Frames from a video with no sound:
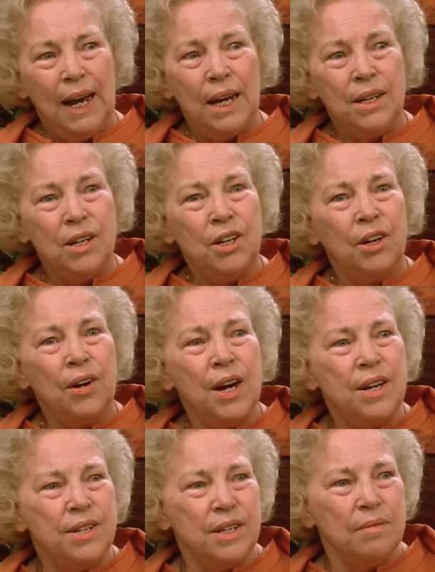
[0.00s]
And
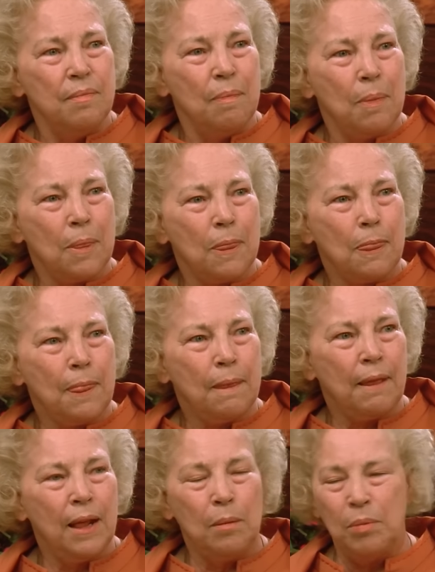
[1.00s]
encourage them,
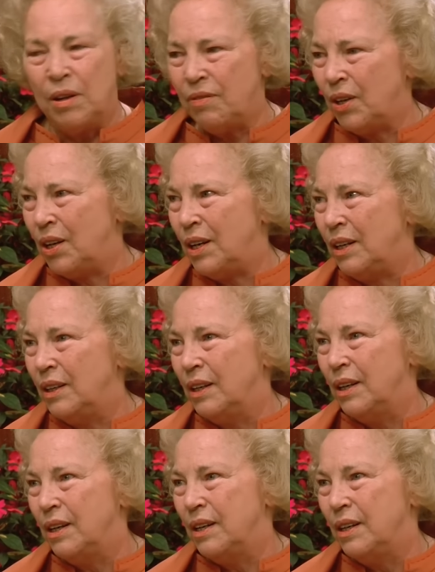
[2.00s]
above all.
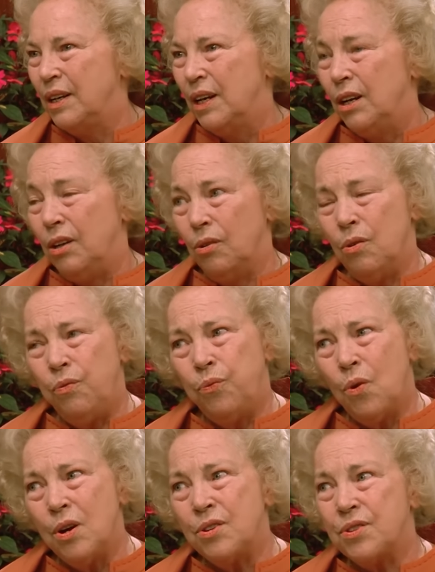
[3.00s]
Don't
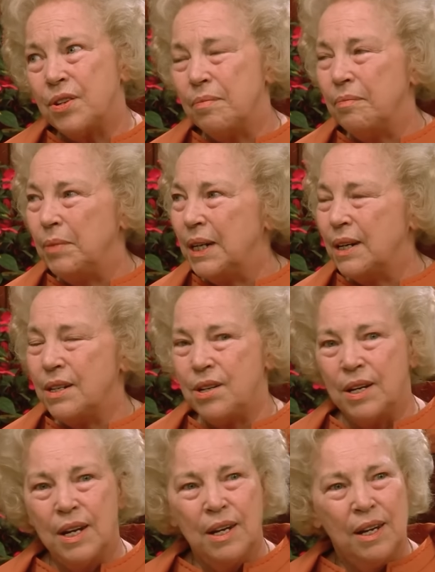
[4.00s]
force them,
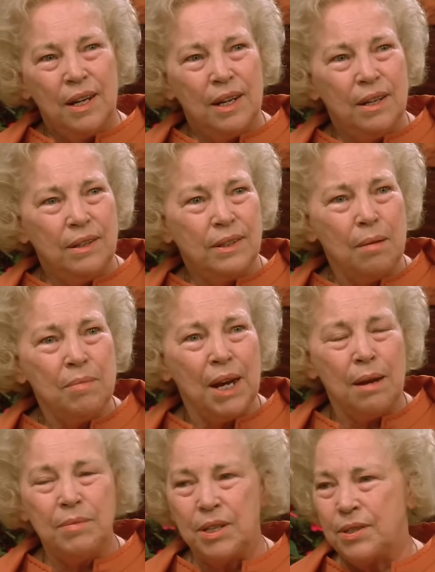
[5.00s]
because
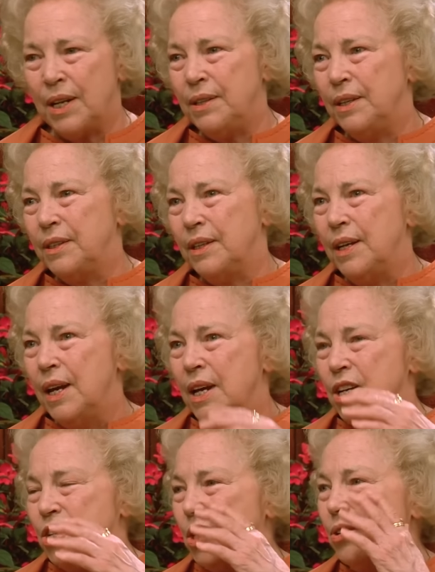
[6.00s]
sometimes it's said that the
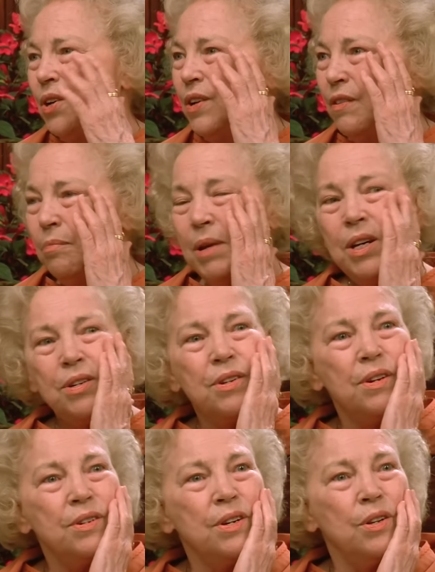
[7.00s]
children of
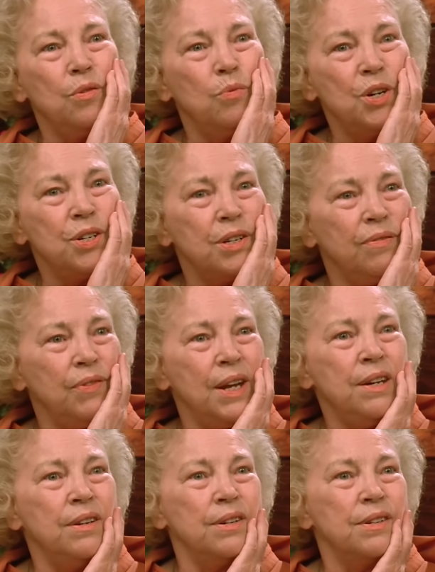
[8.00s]
ministers are the worst
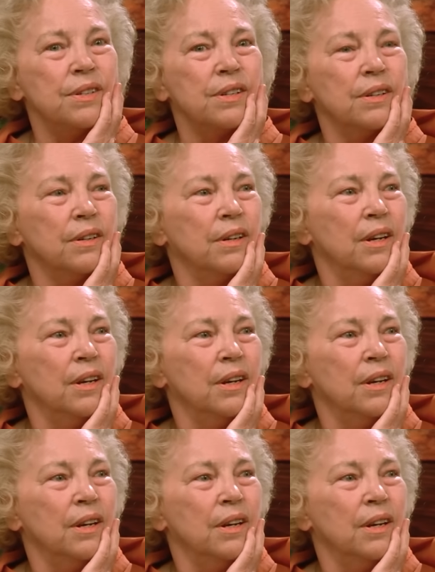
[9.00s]
offenders.